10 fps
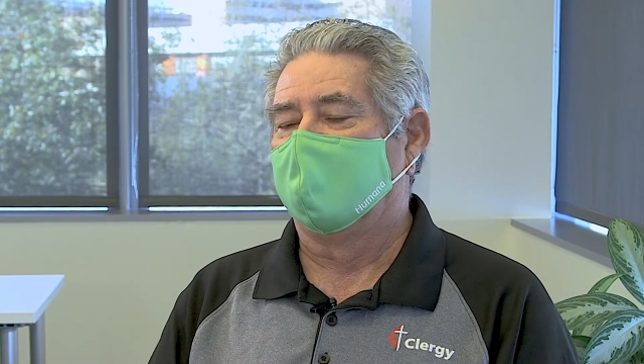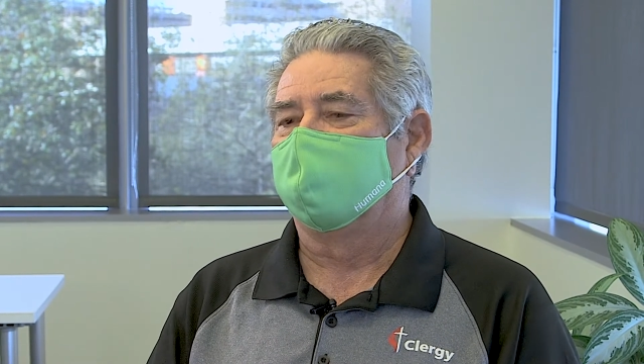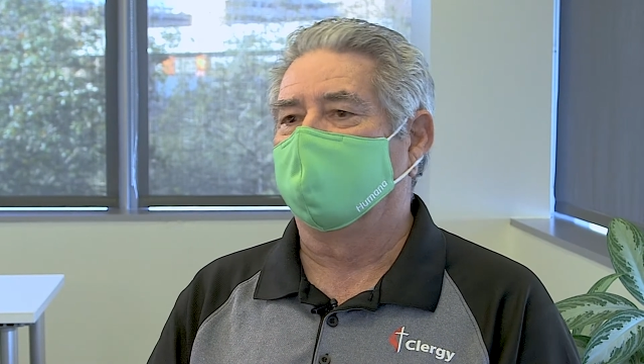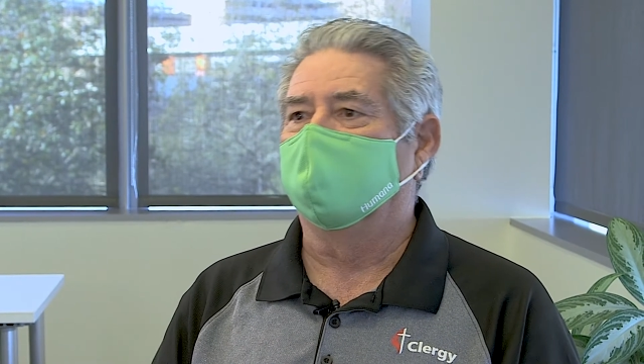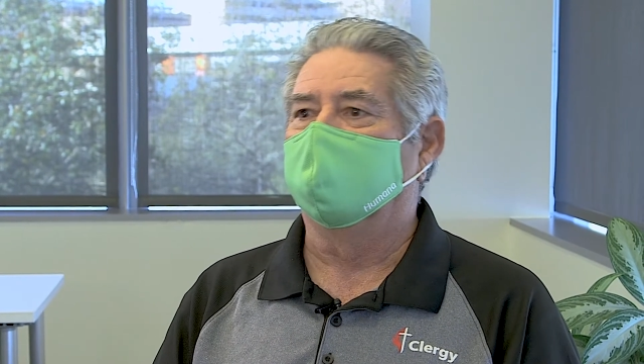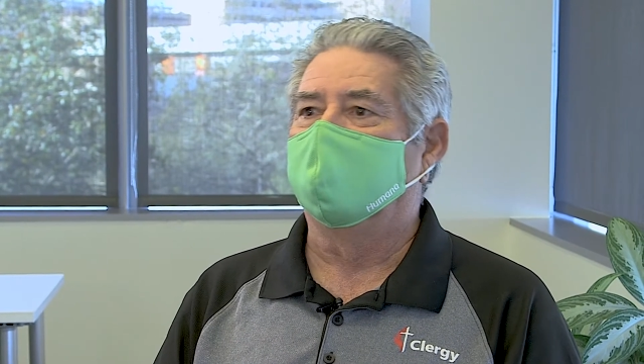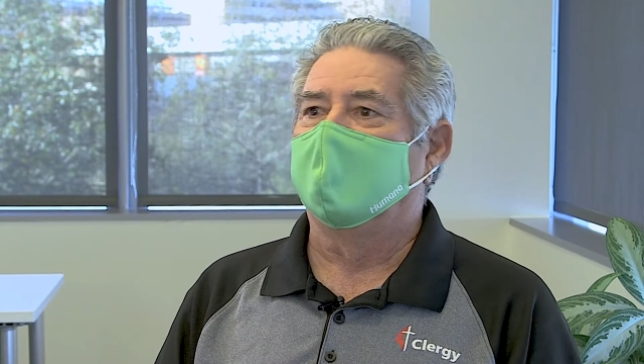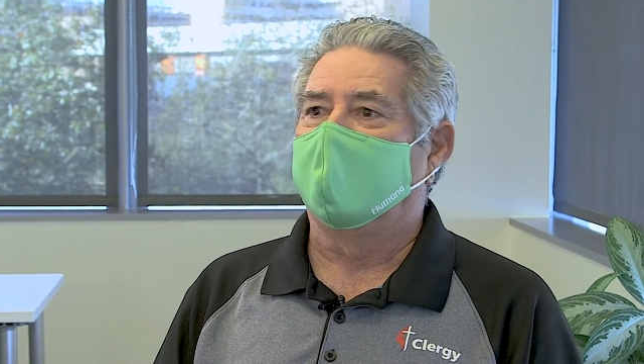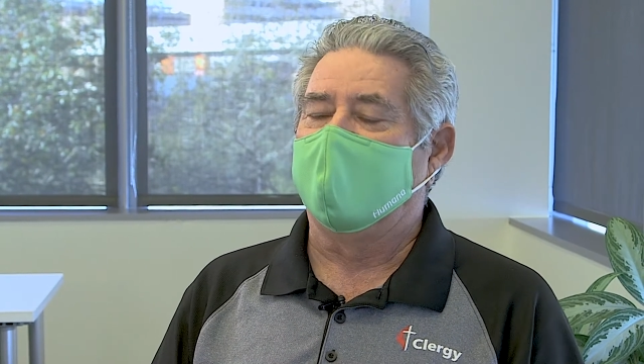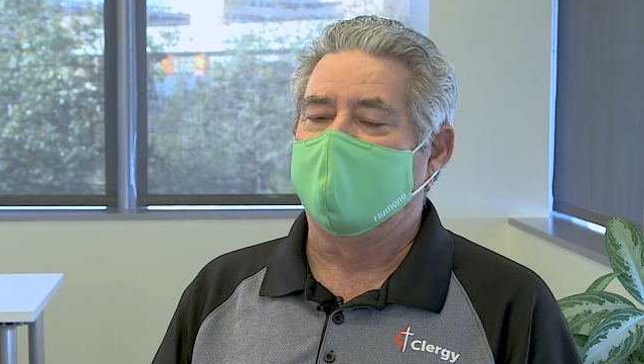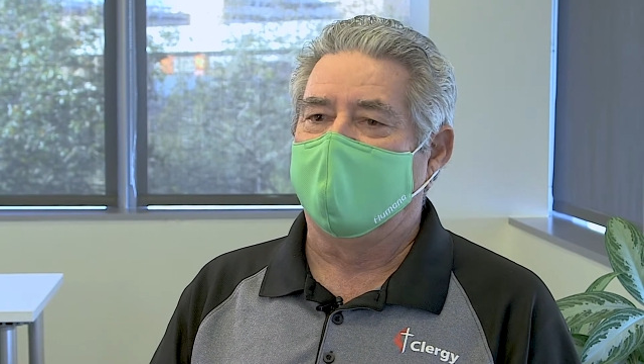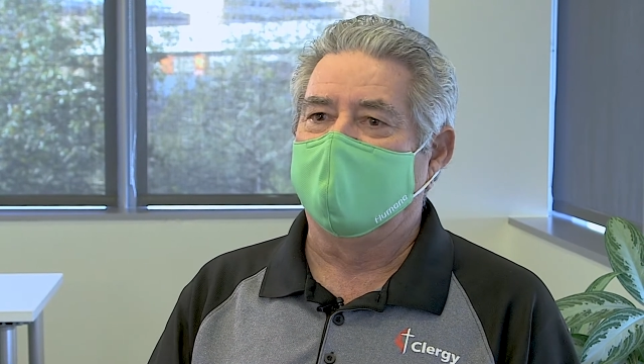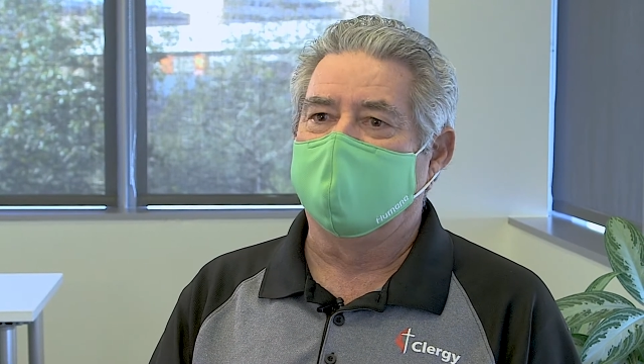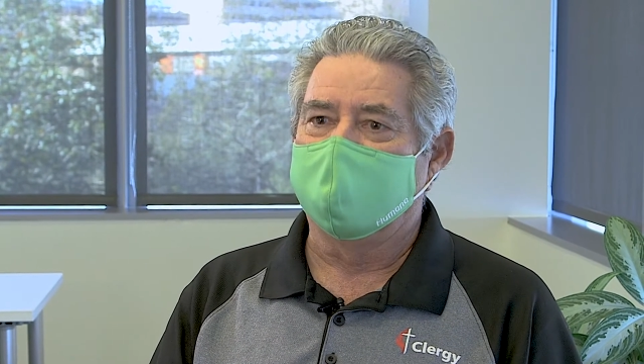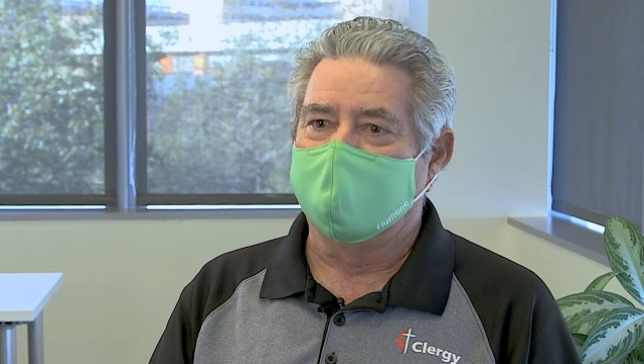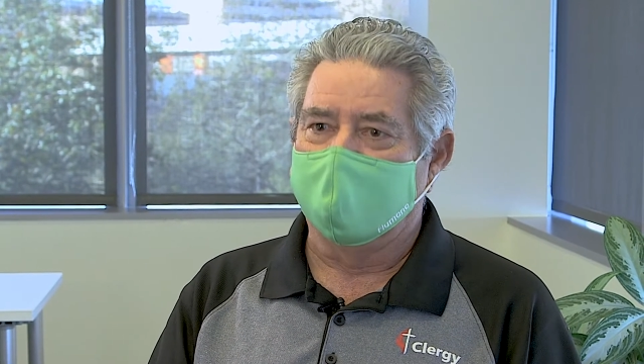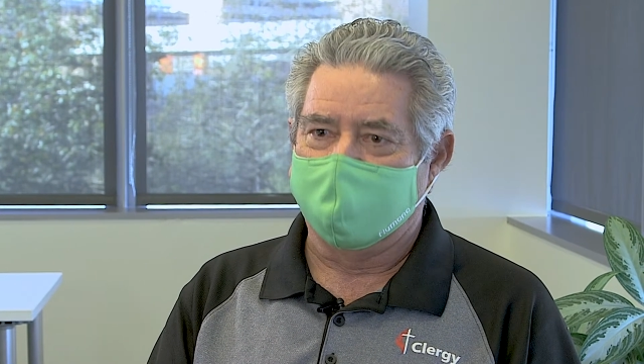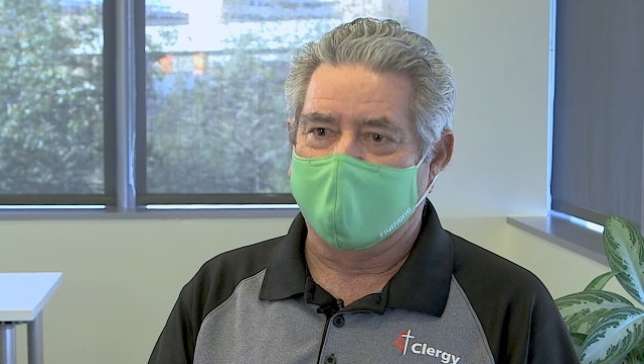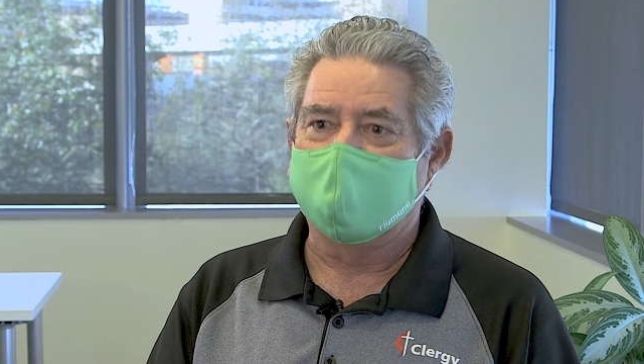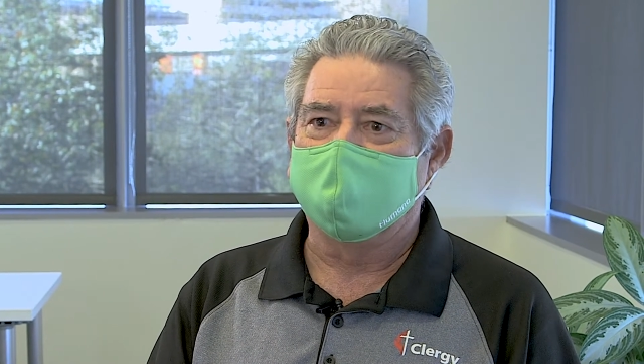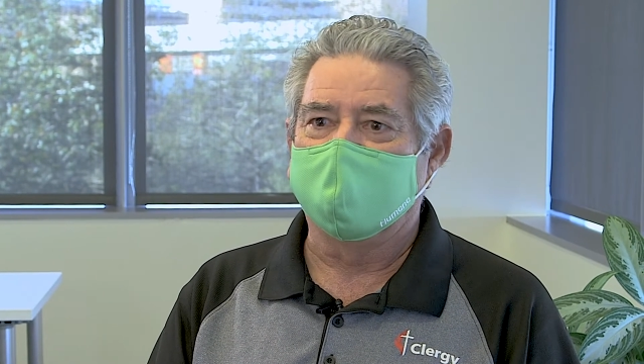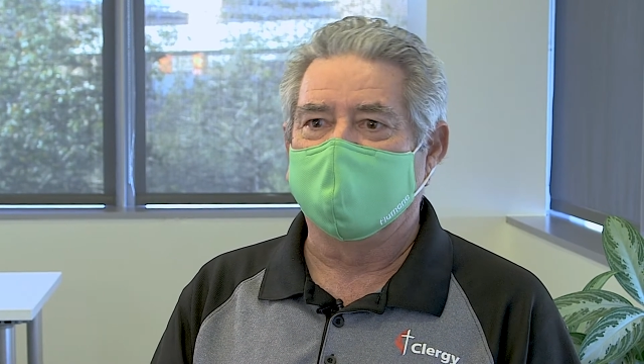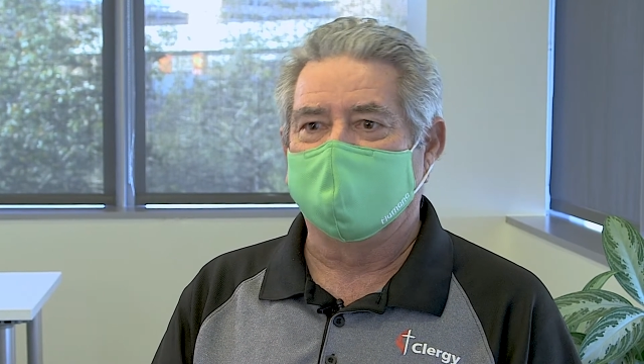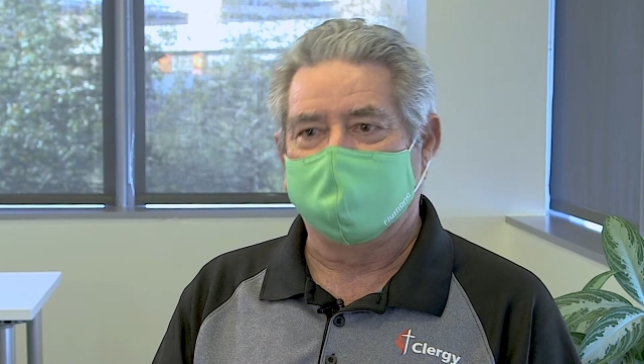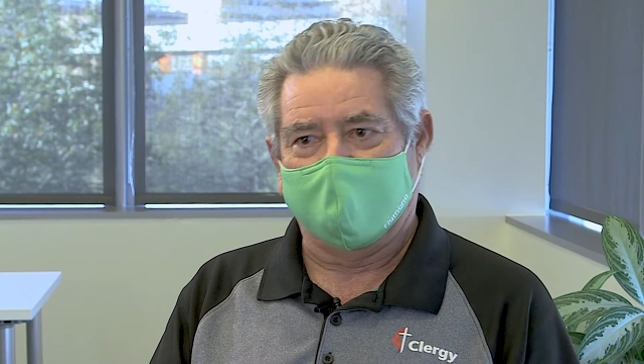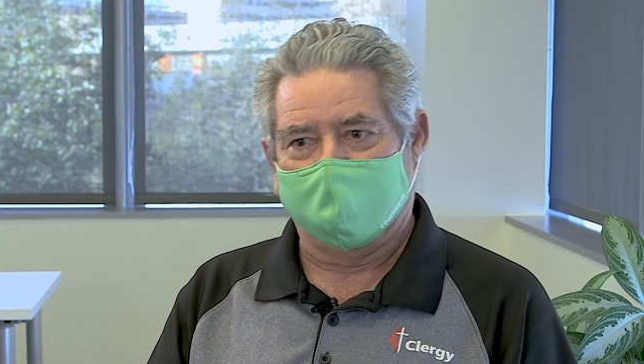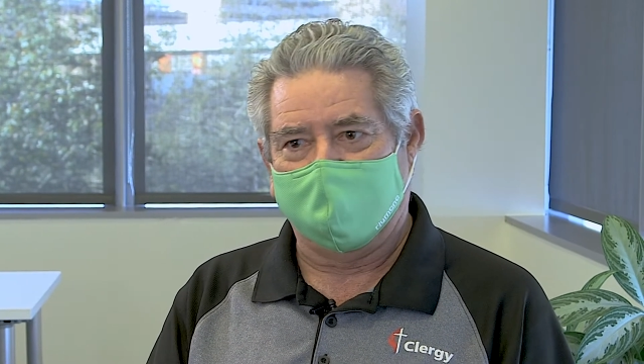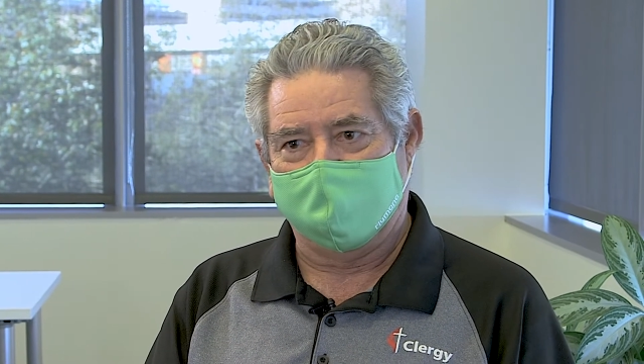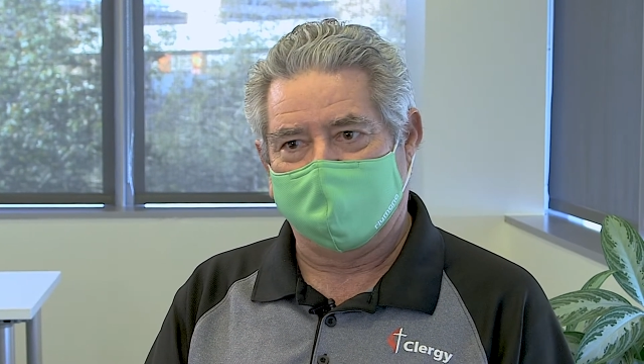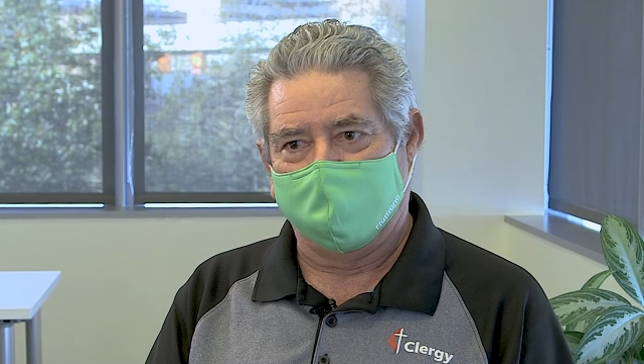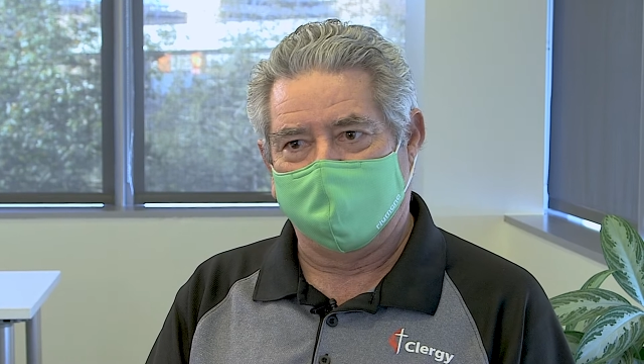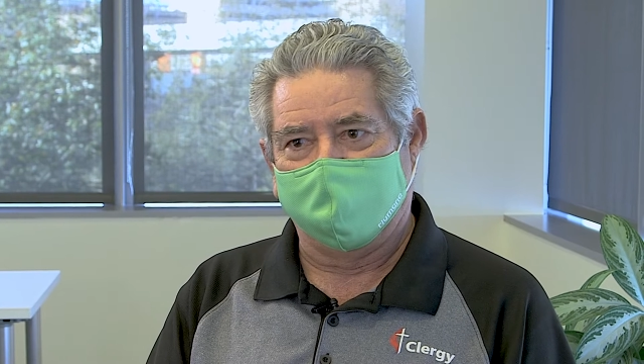so, and then the second one is like this,